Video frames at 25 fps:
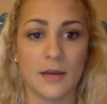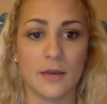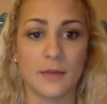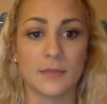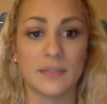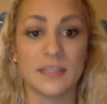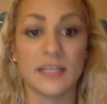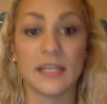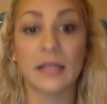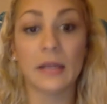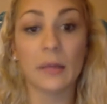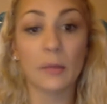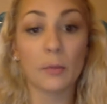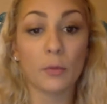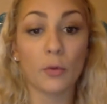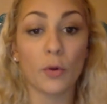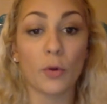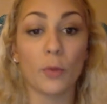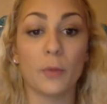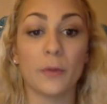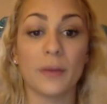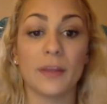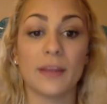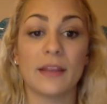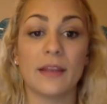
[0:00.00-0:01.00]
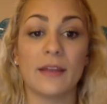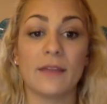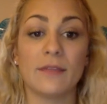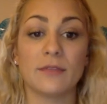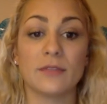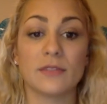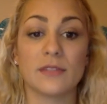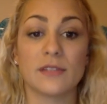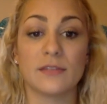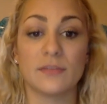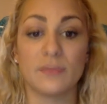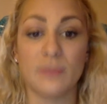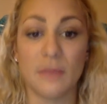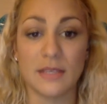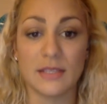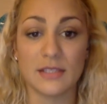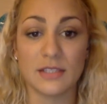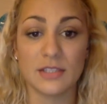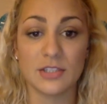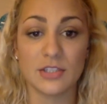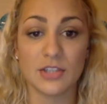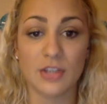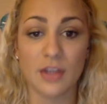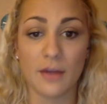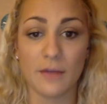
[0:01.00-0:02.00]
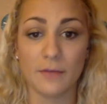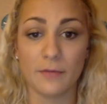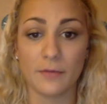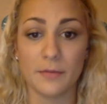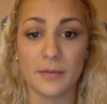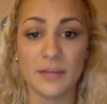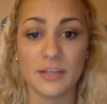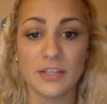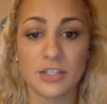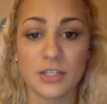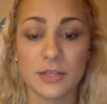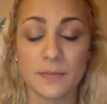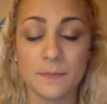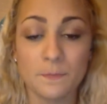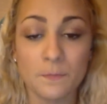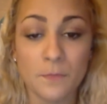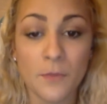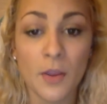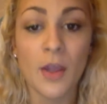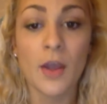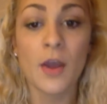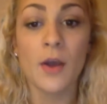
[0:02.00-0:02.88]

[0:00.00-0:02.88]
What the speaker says: Setting appropriate levels of message confirmation